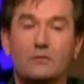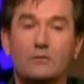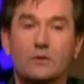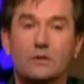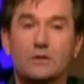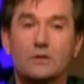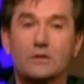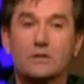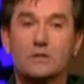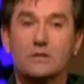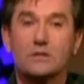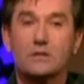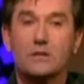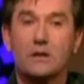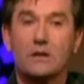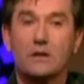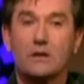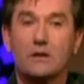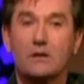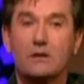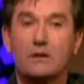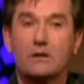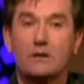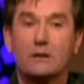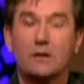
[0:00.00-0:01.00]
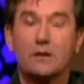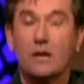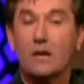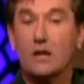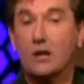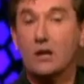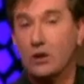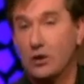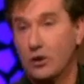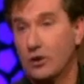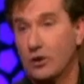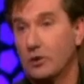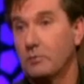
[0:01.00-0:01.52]
was,
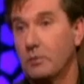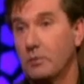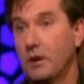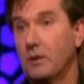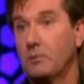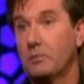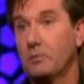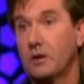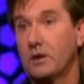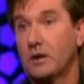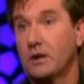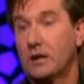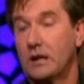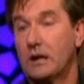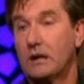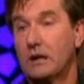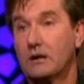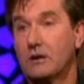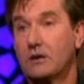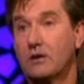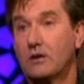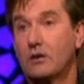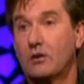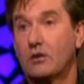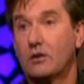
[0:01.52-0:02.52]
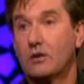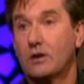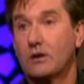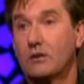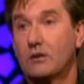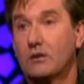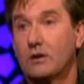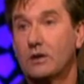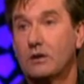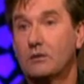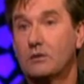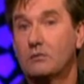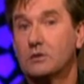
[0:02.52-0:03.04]
like a lot of people again in our
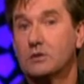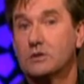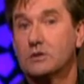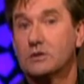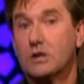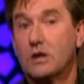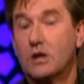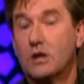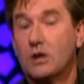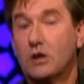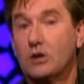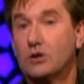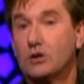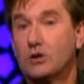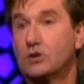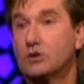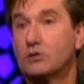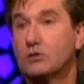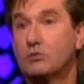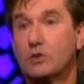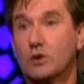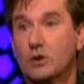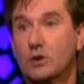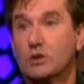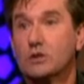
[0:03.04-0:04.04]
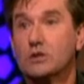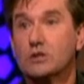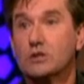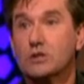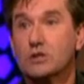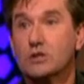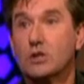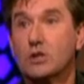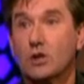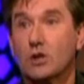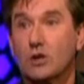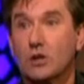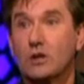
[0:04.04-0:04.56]
area, he used to work in
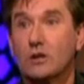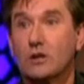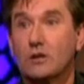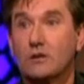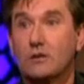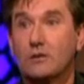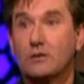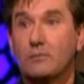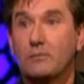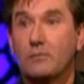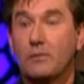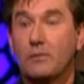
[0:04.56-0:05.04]
Scotland.